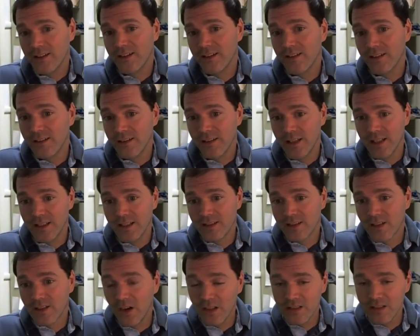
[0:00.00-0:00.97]

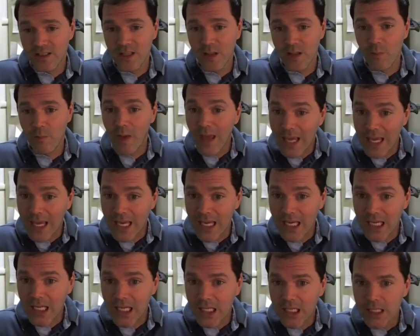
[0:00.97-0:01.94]
and it's
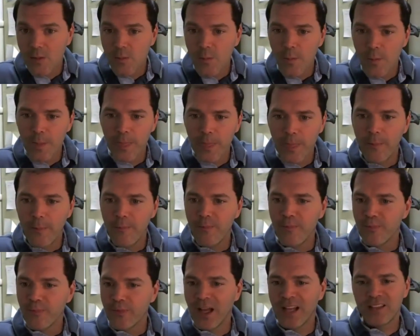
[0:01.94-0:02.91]
causing them pain.
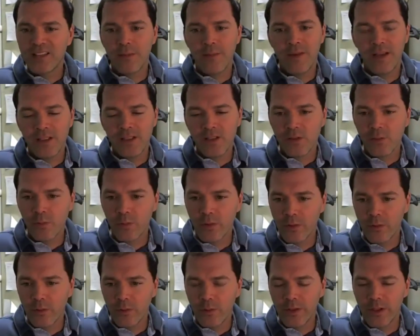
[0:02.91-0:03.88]
Not
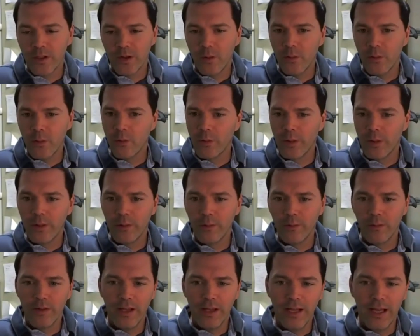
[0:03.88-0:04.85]
to mention we're you
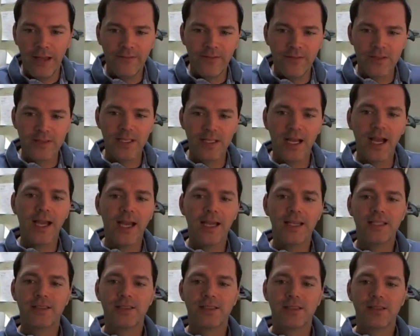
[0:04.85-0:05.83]
know we
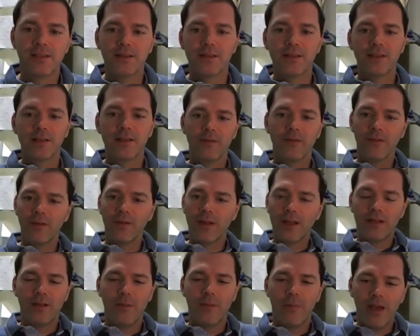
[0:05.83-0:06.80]
emphasize
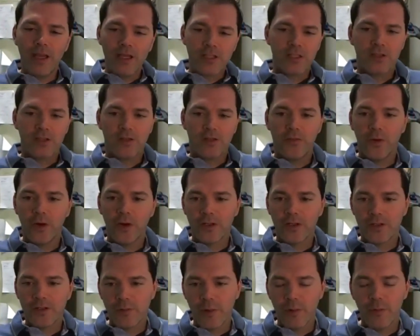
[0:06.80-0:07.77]
the
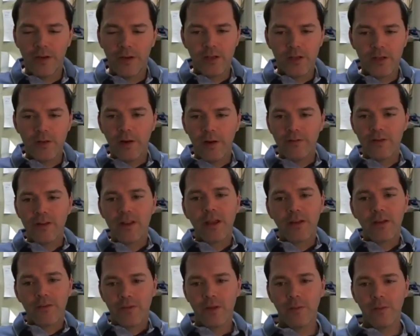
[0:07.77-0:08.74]
patients first. We
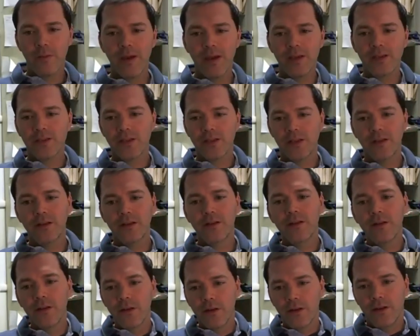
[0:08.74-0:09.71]
want to do everything for the
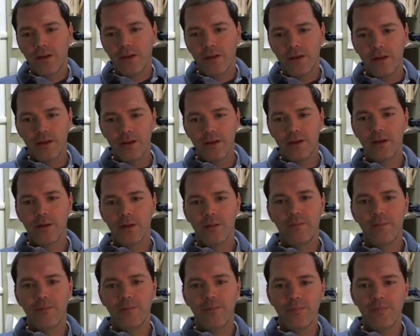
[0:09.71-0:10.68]
patient.
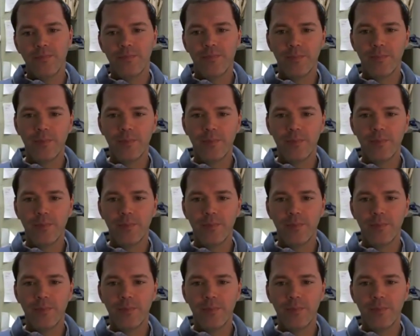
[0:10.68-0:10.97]
Well, you're